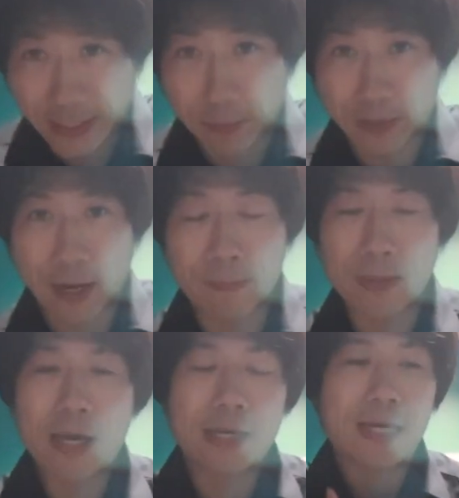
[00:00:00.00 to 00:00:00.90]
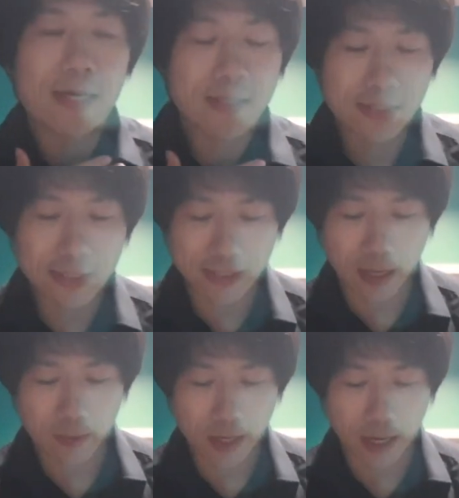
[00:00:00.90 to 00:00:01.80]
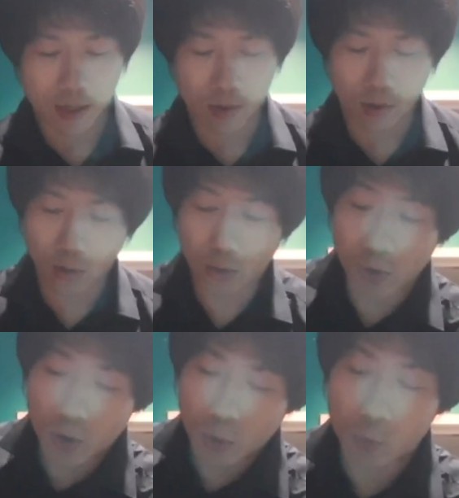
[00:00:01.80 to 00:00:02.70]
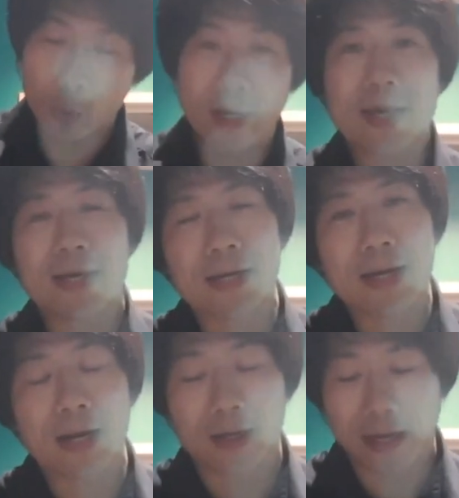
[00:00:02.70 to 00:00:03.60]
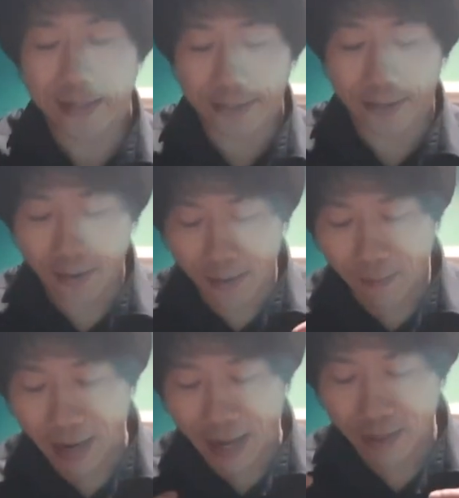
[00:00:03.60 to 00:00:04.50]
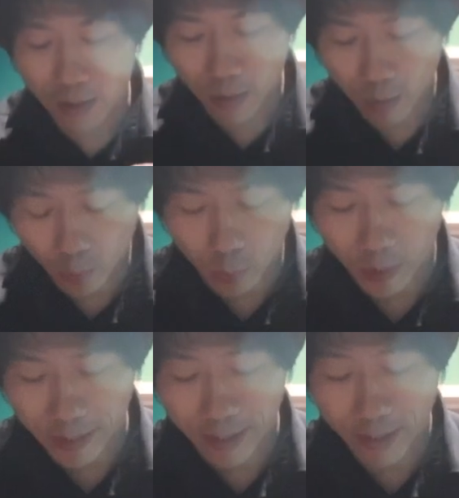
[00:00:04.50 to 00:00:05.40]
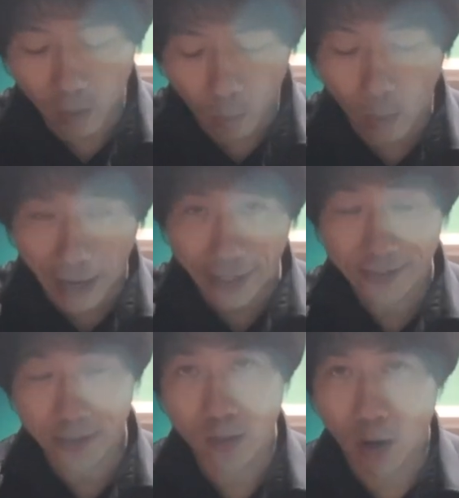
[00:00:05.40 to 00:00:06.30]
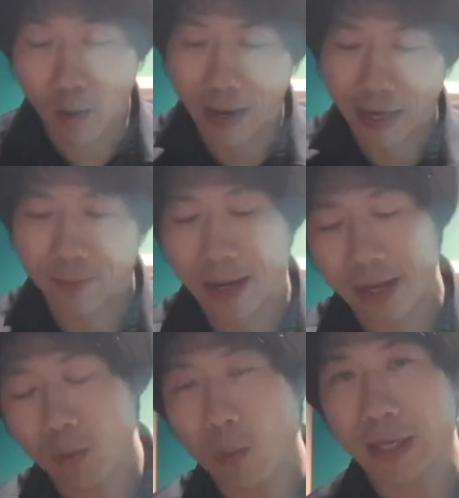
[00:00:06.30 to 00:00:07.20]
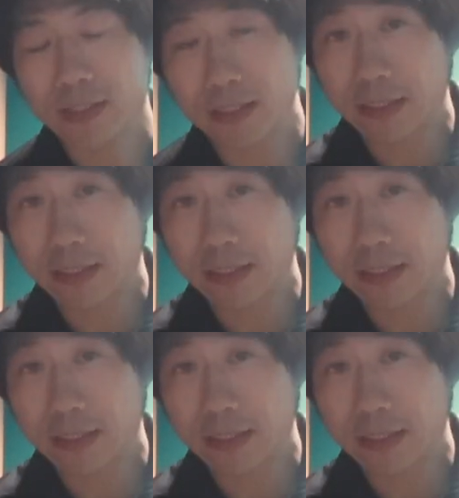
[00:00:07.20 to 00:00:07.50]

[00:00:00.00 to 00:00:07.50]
keep the, it's either the same color or gradient color, like black, gray, white, or black, black, white.